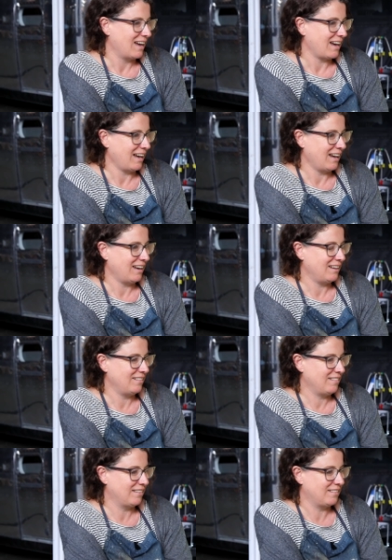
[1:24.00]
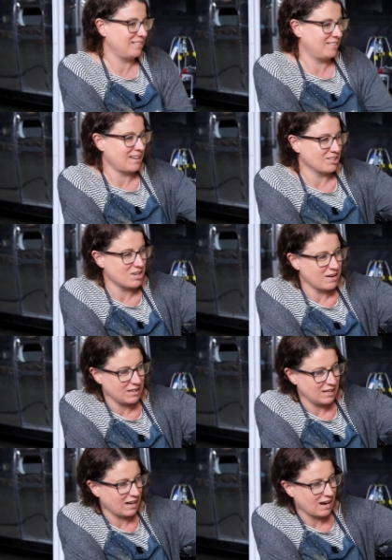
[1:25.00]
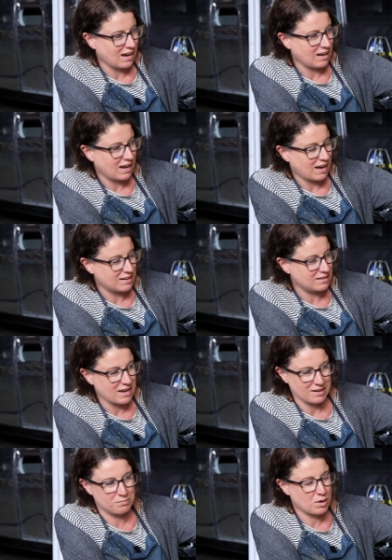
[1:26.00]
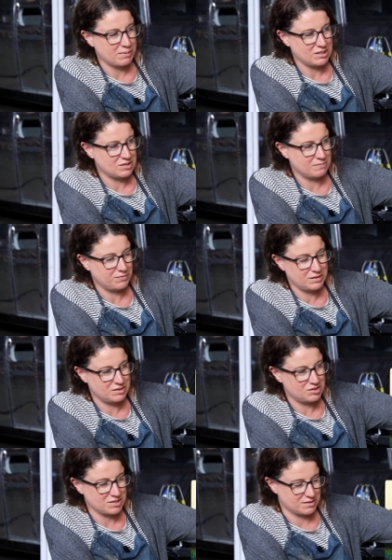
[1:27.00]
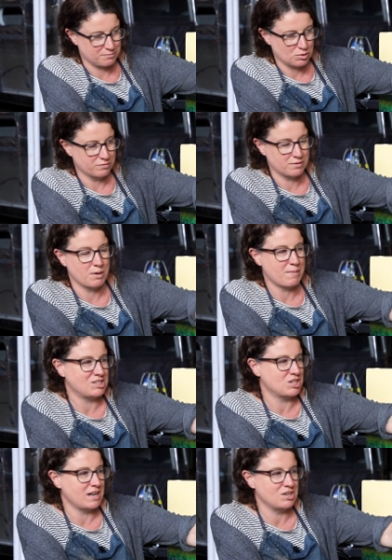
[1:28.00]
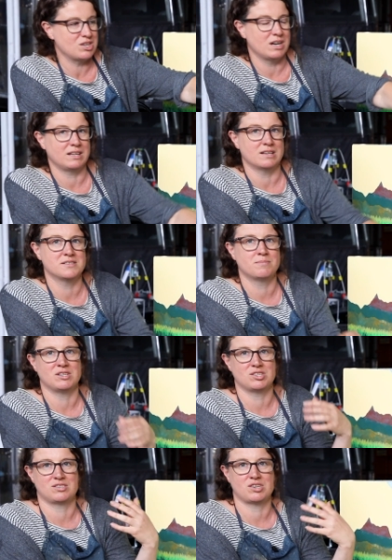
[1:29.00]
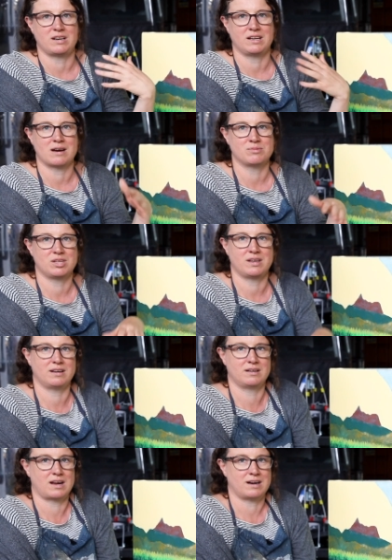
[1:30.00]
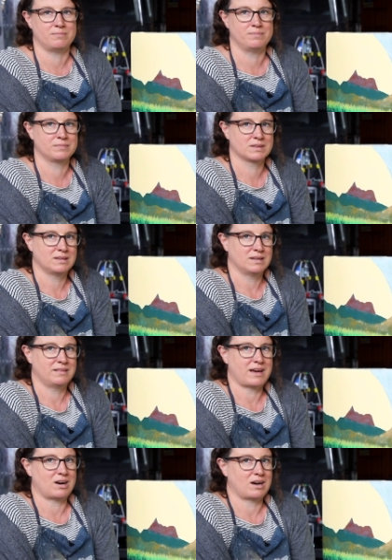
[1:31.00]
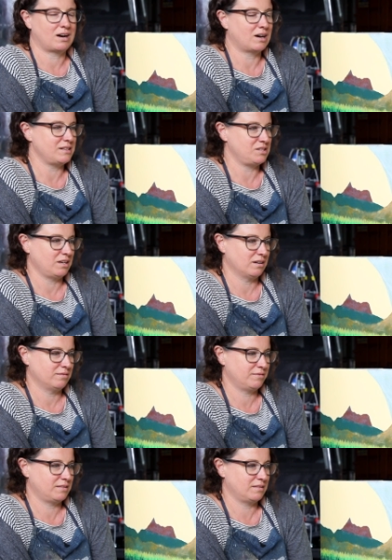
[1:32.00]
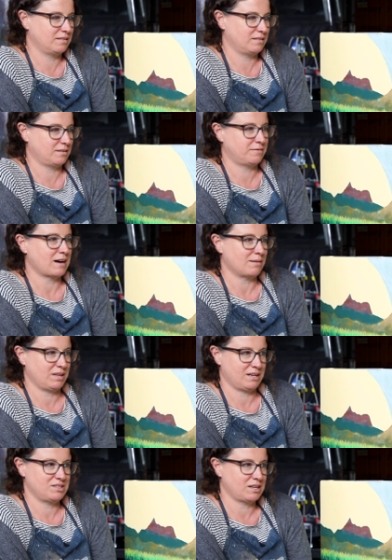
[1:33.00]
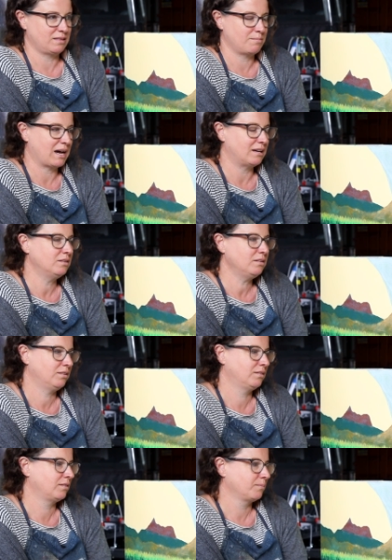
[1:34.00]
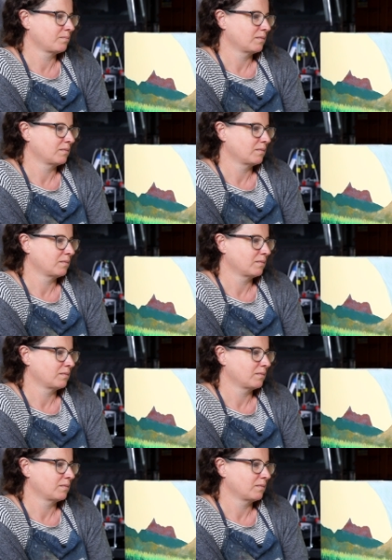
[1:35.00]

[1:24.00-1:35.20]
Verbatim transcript: And this section over here, yeah, probably just more from imagination, I guess, but just trying to capture that um, that idea of the farmland and the mountains.